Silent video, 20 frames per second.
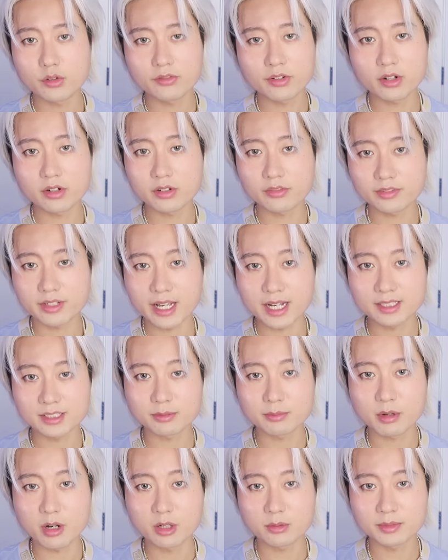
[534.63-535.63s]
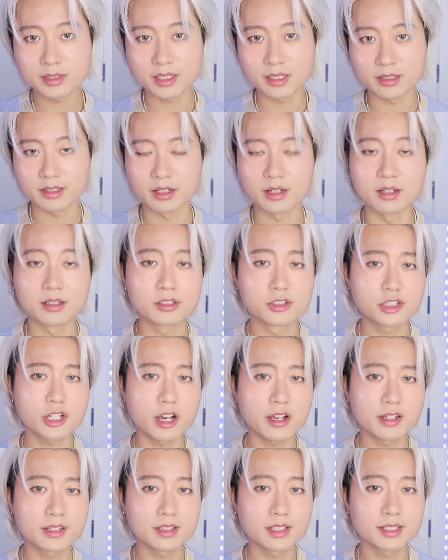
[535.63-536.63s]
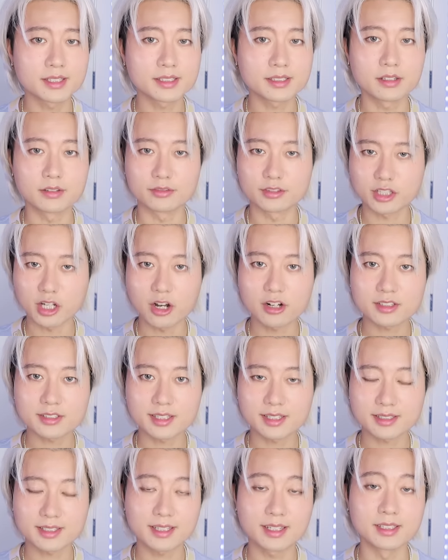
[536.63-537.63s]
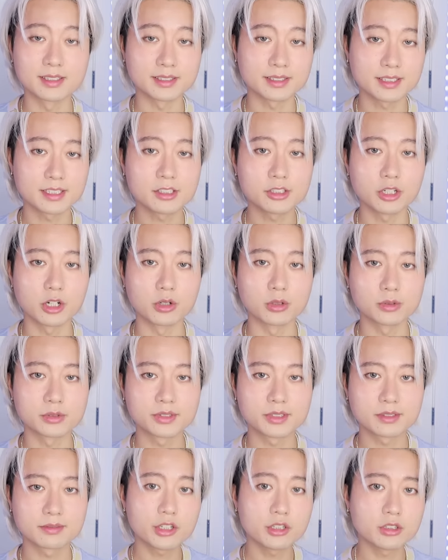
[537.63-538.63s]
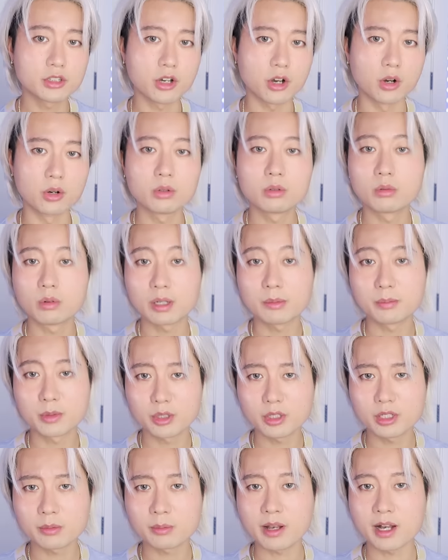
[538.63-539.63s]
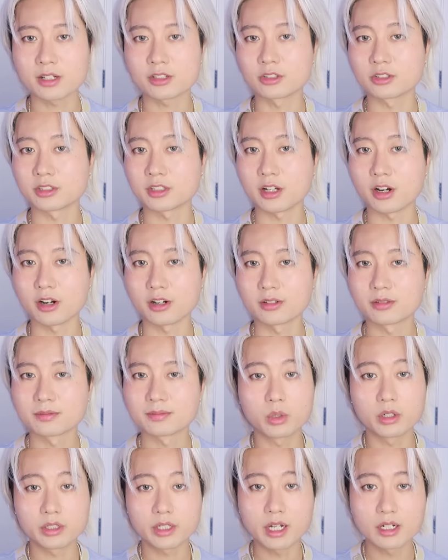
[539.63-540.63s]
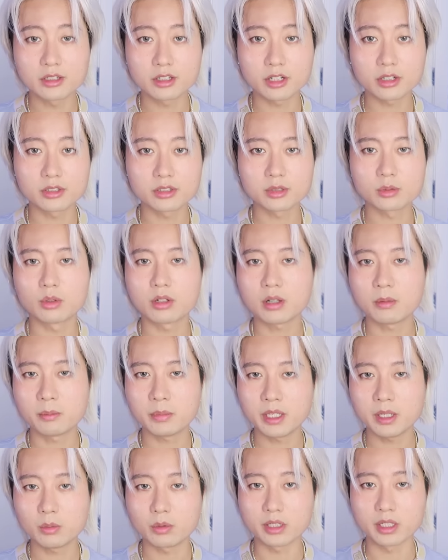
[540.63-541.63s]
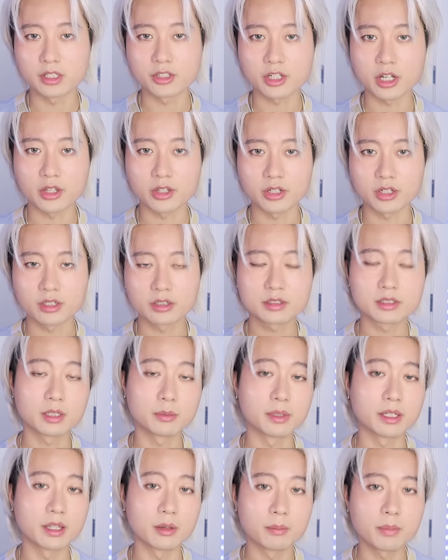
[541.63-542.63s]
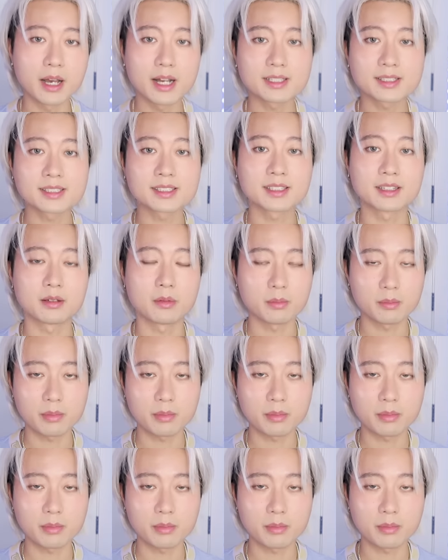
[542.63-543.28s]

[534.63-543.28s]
you've heard of Dance Moms and the giant list of toxic TLC shows, you'll know what beauty pageants are, where young girls will compete with each other to be the best